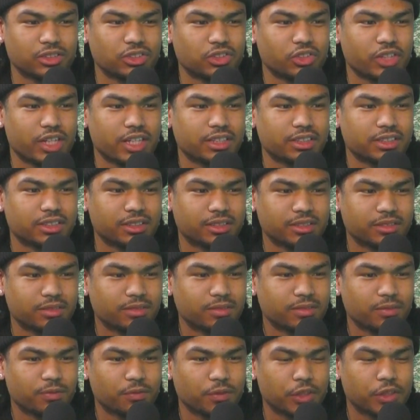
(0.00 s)
trying to
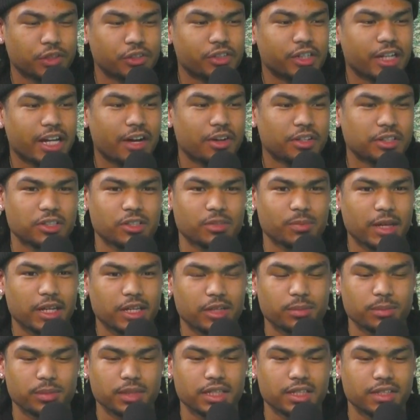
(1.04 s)
figure it out and just
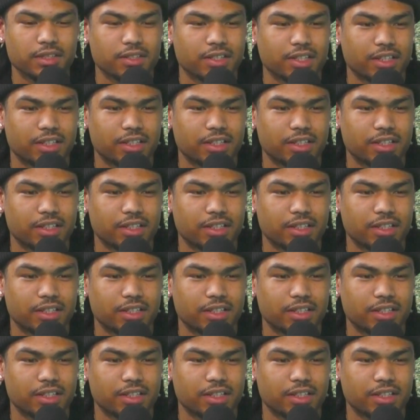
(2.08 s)
making beats.